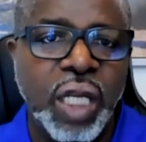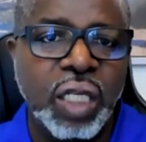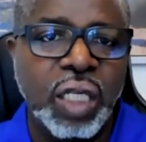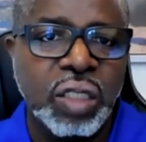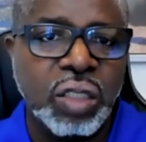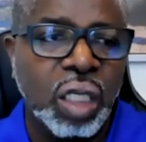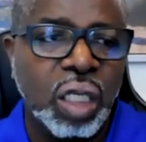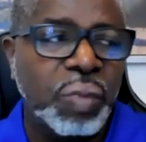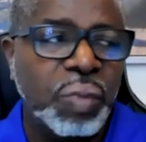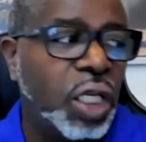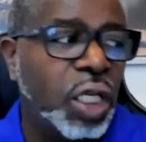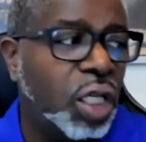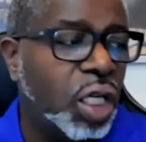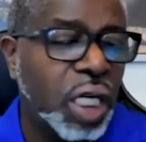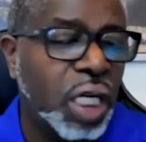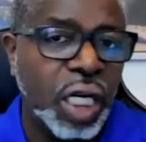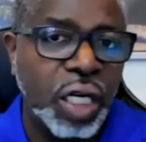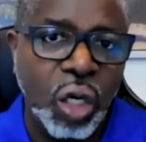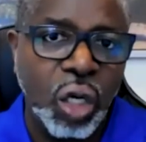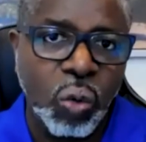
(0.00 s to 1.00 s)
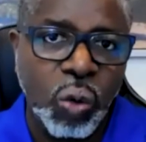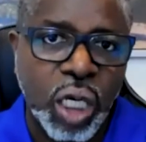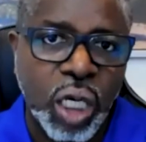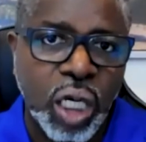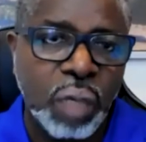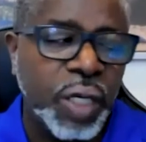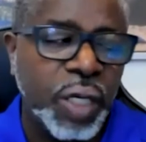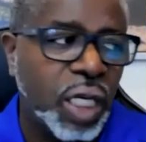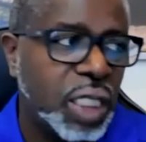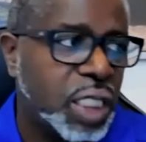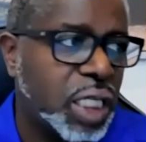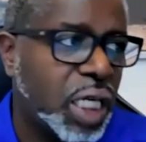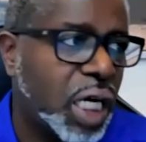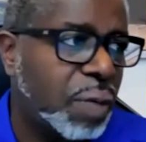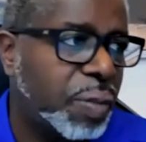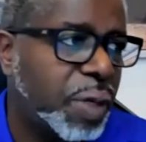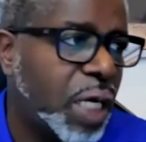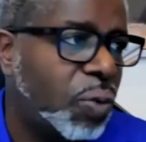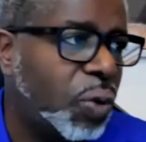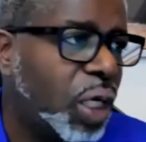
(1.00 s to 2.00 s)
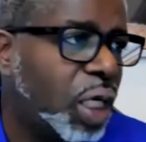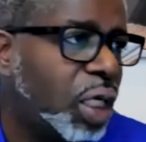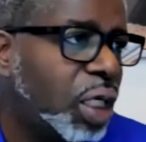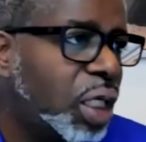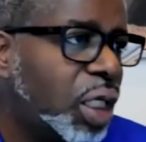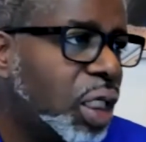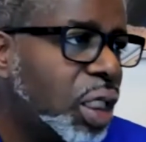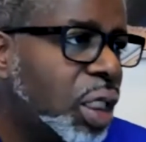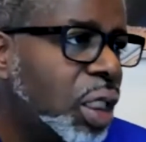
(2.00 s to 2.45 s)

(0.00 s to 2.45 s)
So let me look. I know we're coming on time, and I want to look